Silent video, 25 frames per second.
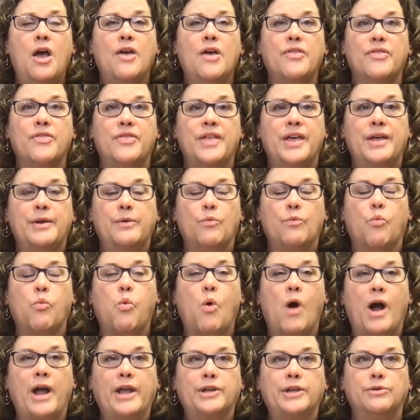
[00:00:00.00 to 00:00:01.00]

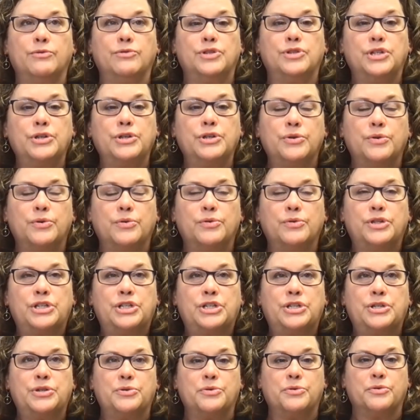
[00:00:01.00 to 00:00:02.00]
what you do
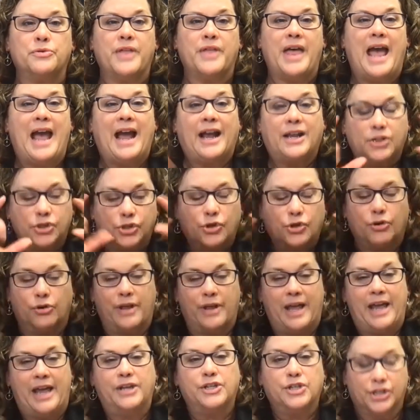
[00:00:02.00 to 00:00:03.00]
to the external
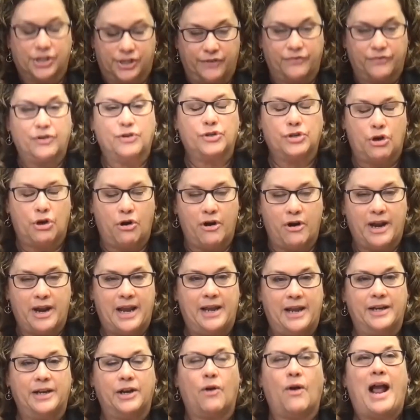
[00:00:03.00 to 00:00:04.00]
edges of your target.